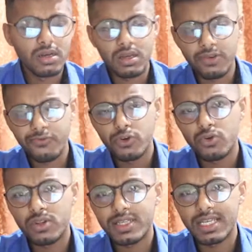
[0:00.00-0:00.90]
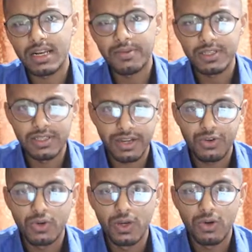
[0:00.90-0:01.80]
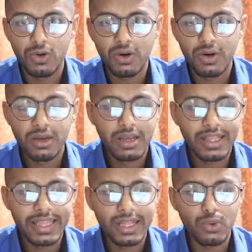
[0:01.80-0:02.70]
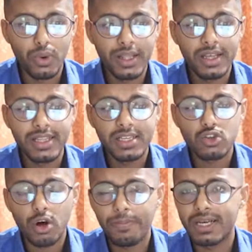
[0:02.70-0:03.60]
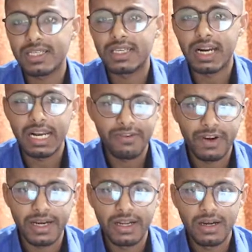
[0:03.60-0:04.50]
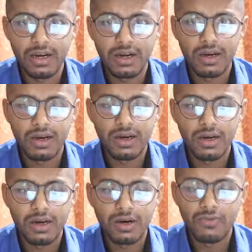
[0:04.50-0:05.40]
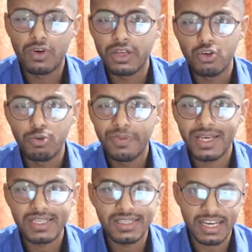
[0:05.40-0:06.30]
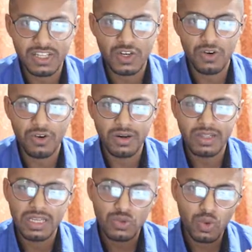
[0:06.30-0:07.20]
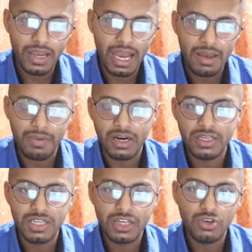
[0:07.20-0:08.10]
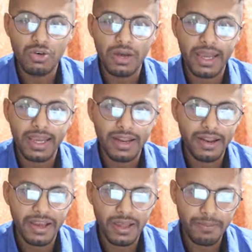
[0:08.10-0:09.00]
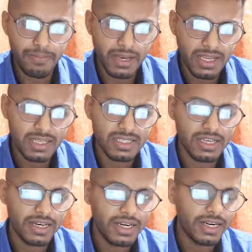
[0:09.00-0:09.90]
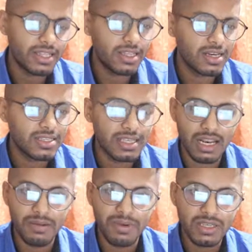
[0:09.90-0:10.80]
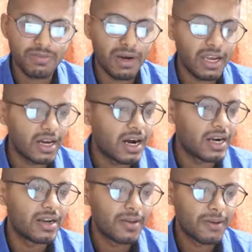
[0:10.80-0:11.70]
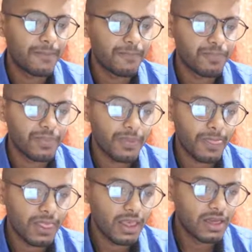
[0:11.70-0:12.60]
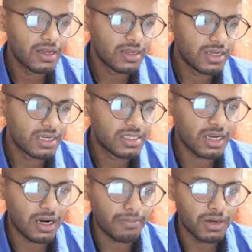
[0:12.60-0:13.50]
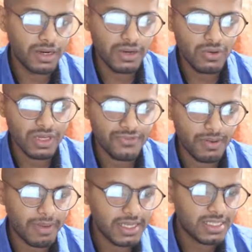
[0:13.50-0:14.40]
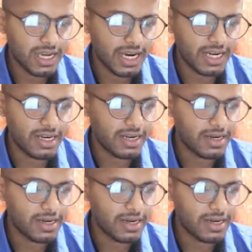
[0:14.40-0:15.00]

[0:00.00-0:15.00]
if you know the syllabus, then you will know that whether this topic is relevant for the UPSC section or not. That's why I am urging you again and again, please read the syllabus by heart. It's a humble request from my side.